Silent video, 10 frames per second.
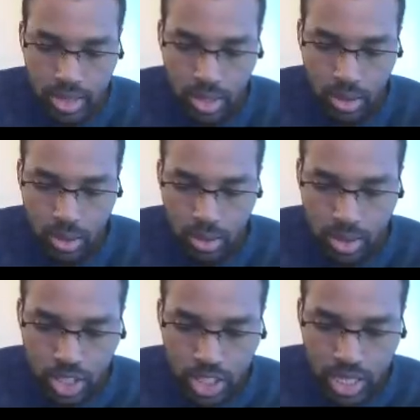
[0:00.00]
So
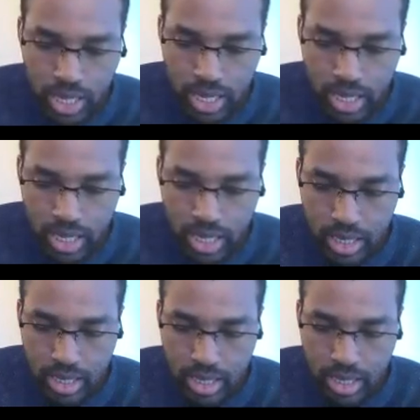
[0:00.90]
G,
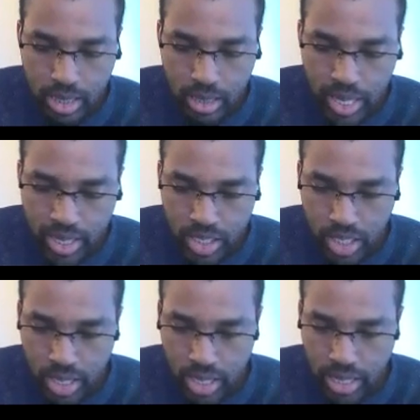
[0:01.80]
big
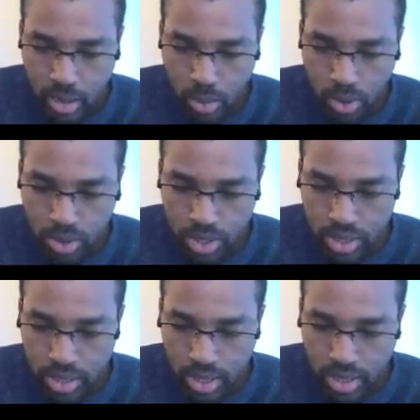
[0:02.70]
G, equals
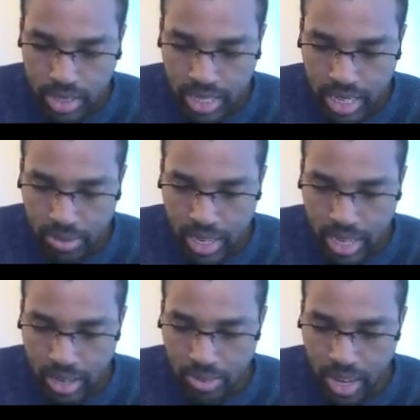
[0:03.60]
the set of
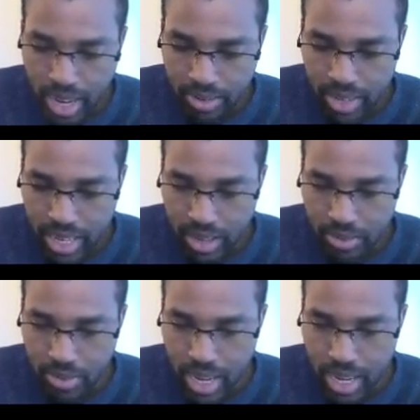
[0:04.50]
95,
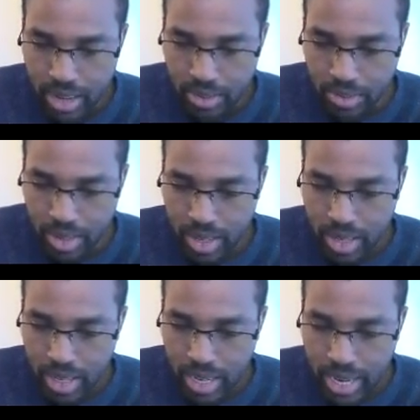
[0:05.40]
95,
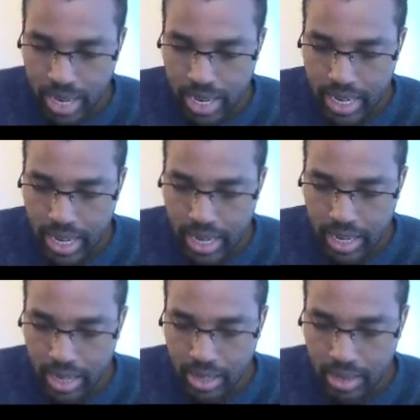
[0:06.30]

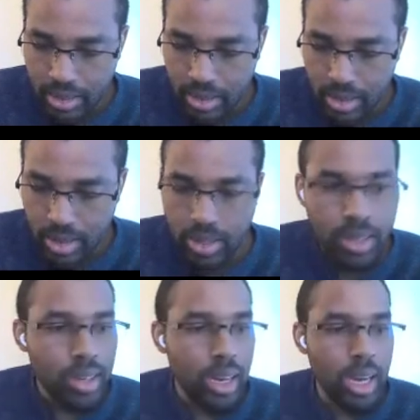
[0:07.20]
89.
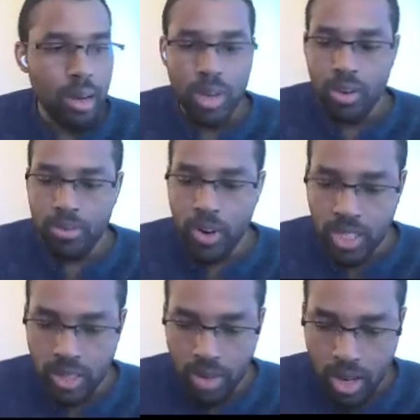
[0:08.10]

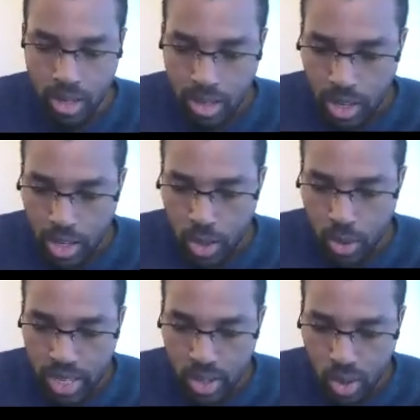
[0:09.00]
First of all, you
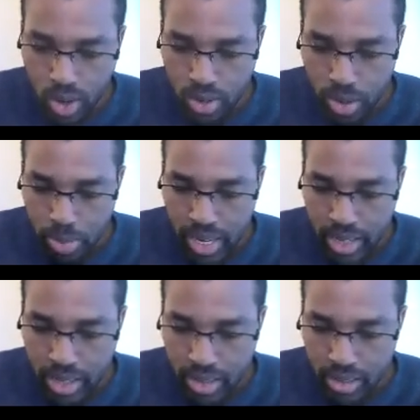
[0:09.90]
would ignore the repeat.